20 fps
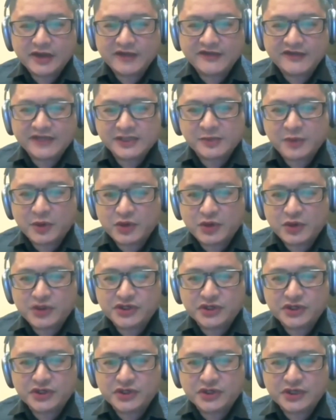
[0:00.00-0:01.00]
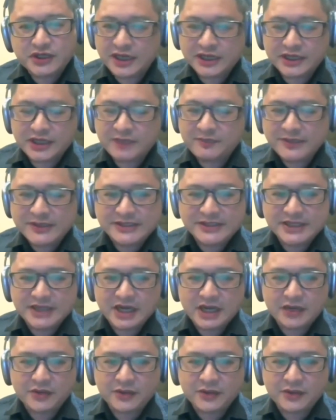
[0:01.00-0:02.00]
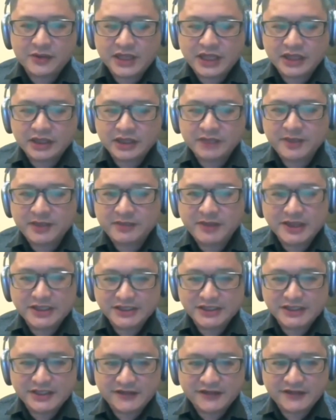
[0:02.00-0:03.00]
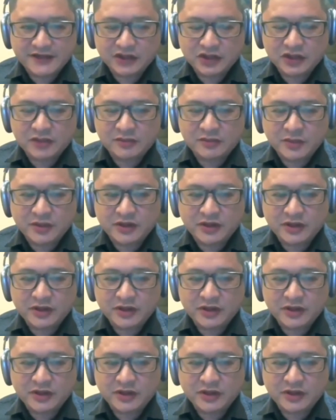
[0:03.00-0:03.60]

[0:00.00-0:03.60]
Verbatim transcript: 1 to 3 of exposure, the RT-PCR will not be positive